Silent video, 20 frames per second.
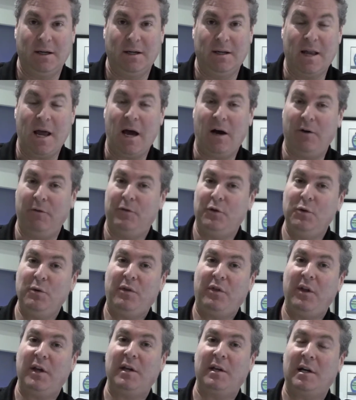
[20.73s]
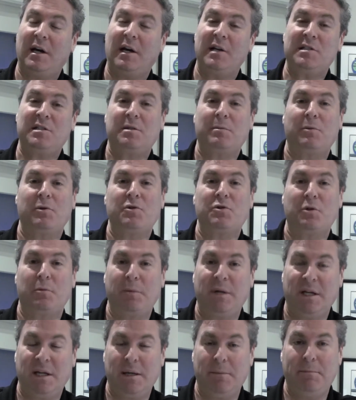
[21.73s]
Now, if you think customers are
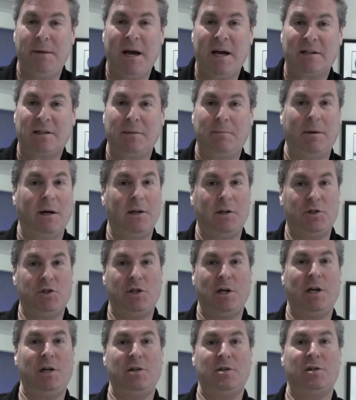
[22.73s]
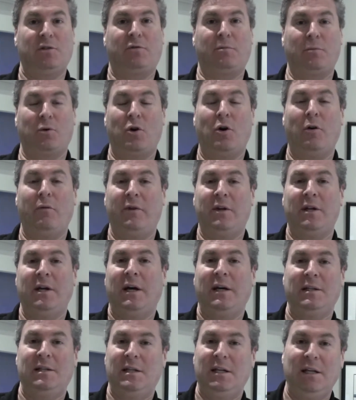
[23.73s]
being impacted by the changes from
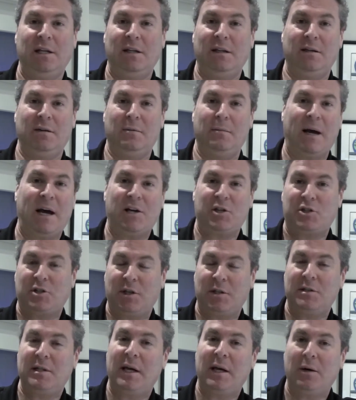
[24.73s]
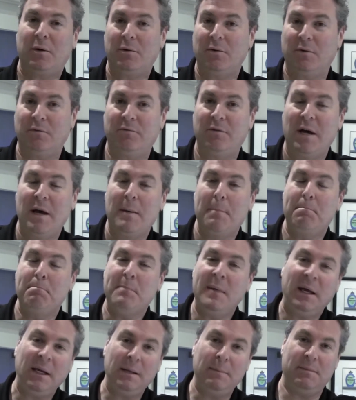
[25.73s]
COVID-19 and the mass shutdown of
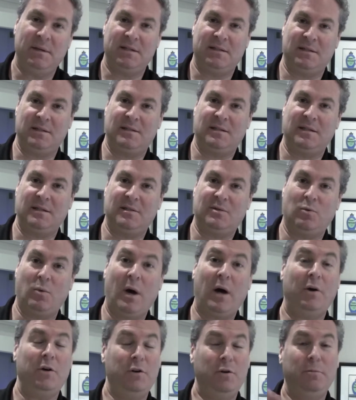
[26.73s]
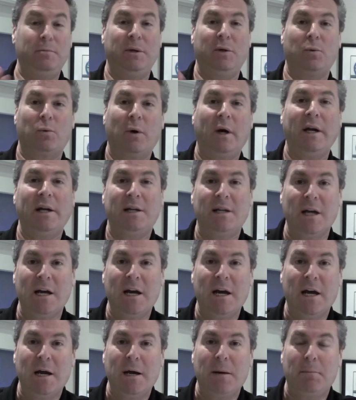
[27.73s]
many businesses, well, you'd be right,
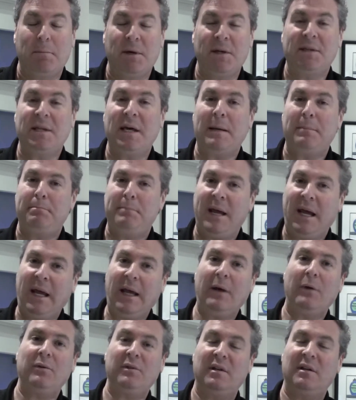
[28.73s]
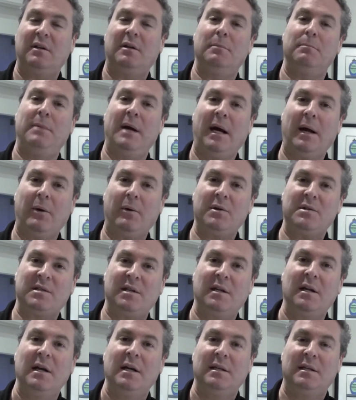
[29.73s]
but that pales in
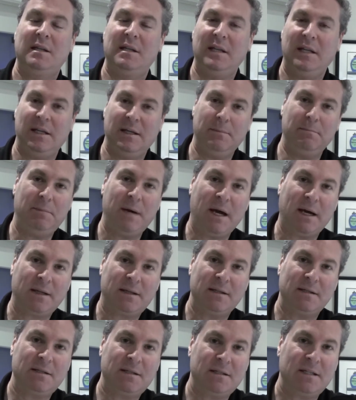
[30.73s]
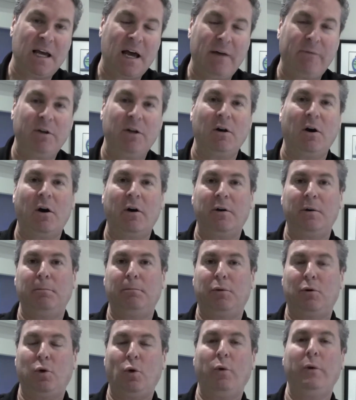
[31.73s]
comparison to the impact this is having on
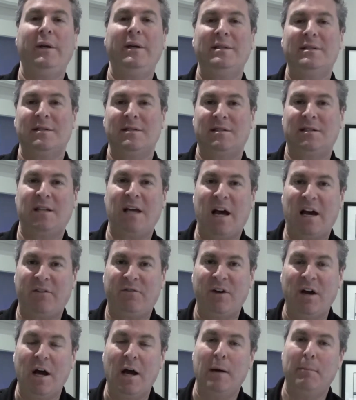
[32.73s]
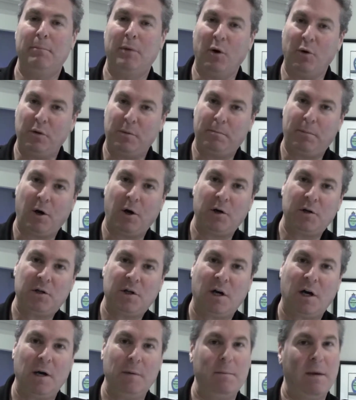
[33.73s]
employees and staff, both
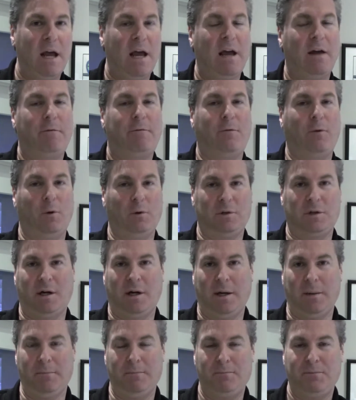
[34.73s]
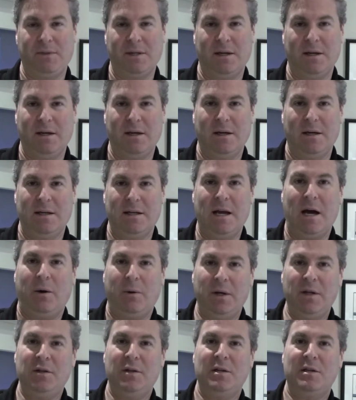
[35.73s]
part-time and full-time. Now,
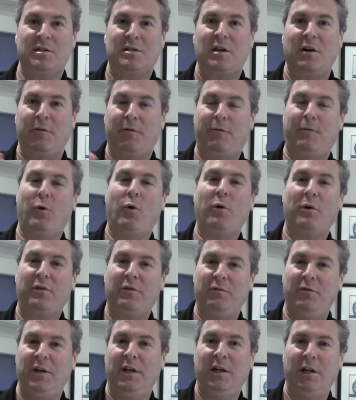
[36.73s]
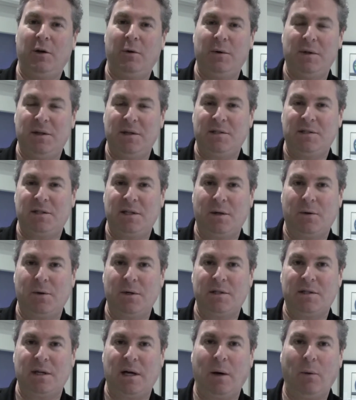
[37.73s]
in this fourth video in this
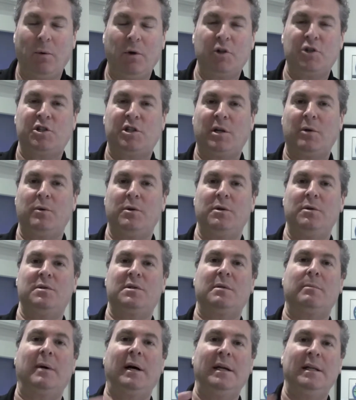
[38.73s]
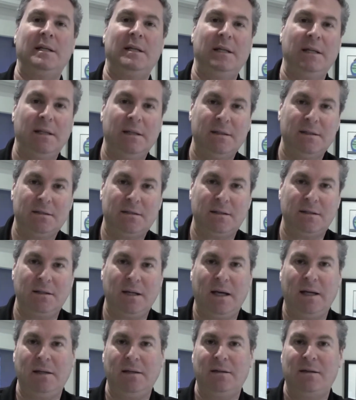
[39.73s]
series, I want to share with you some ideas
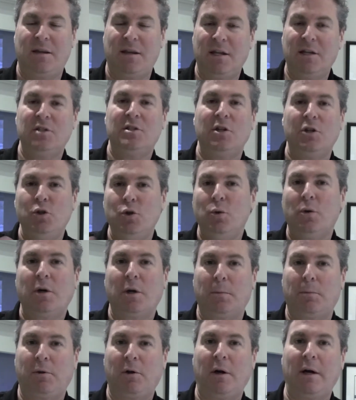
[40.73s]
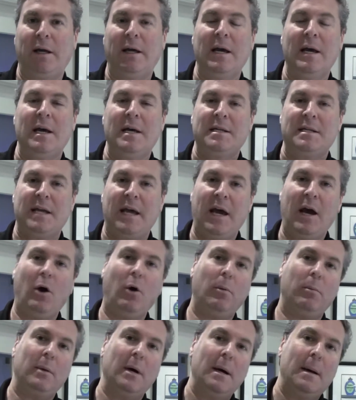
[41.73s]
and things that you can apply to
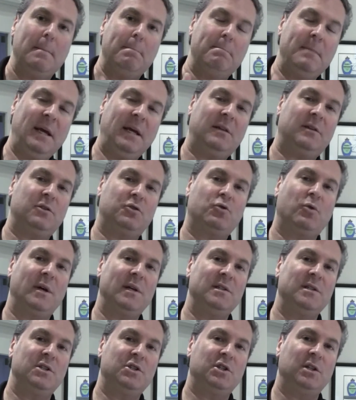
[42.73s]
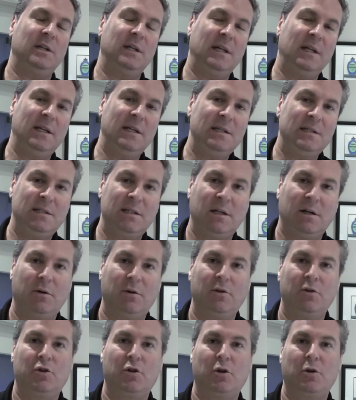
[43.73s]
help make the transition easier
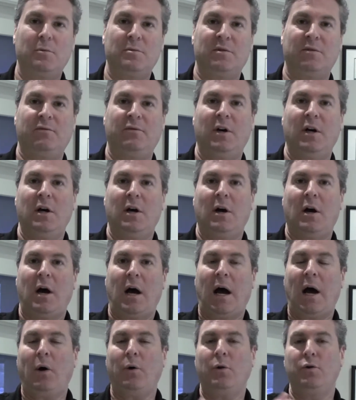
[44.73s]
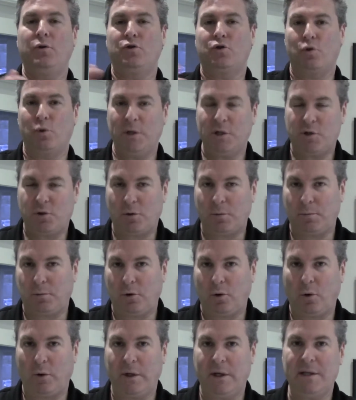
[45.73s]
in terms of how you treat your
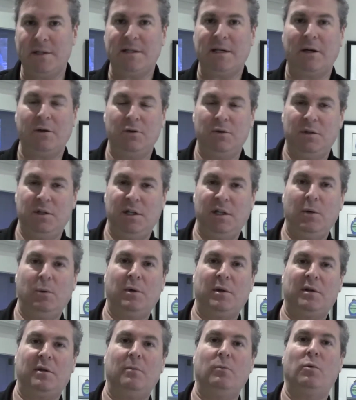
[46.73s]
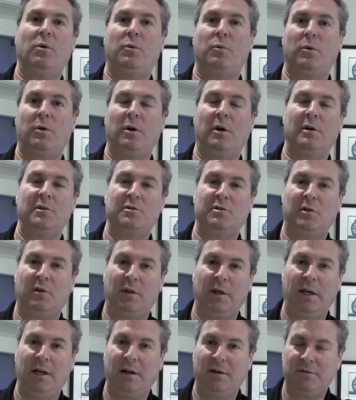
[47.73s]
employees, how you deal with them with regards to
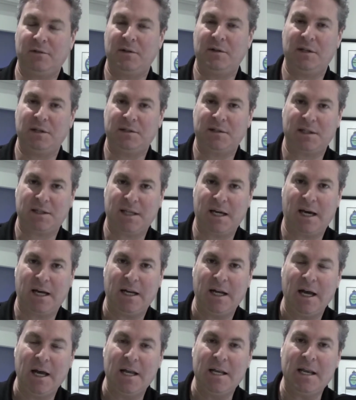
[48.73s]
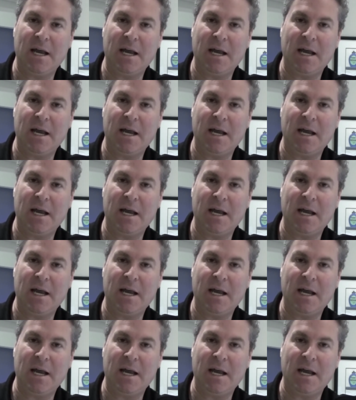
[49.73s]
layoffs and things like that.